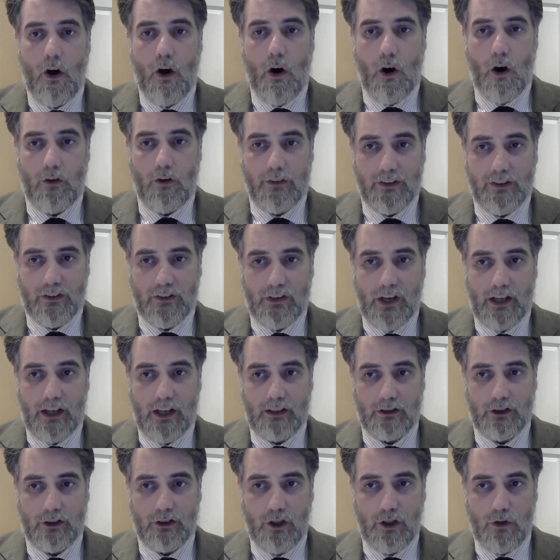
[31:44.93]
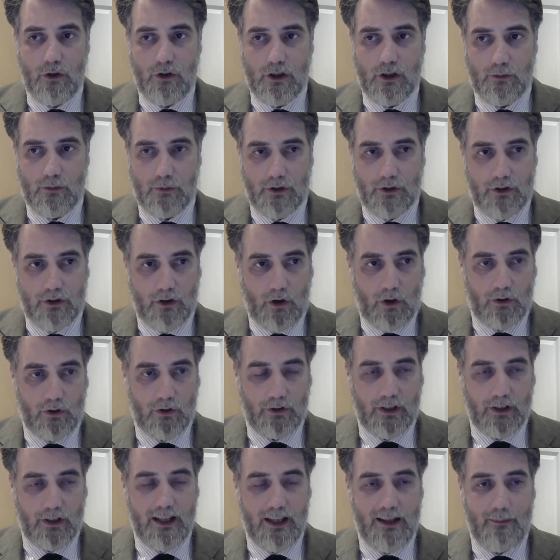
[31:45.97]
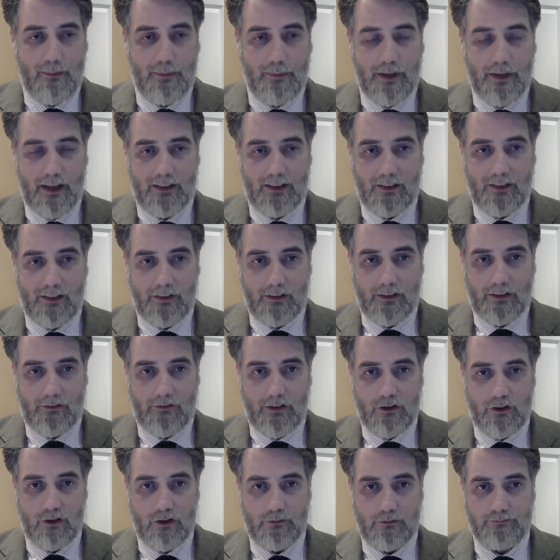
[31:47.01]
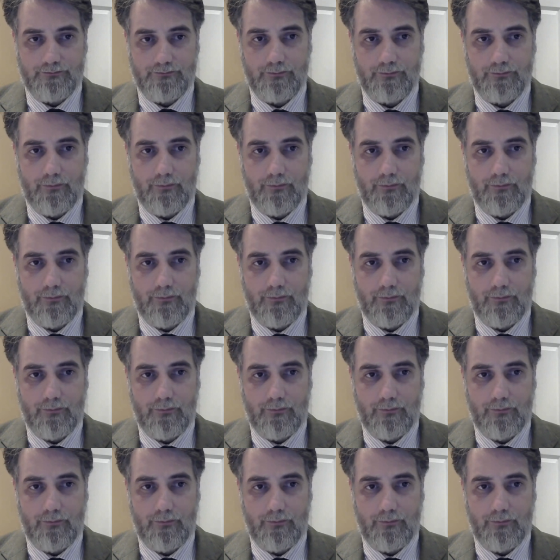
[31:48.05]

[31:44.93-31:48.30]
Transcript: of eternal union with God in the beatific vision.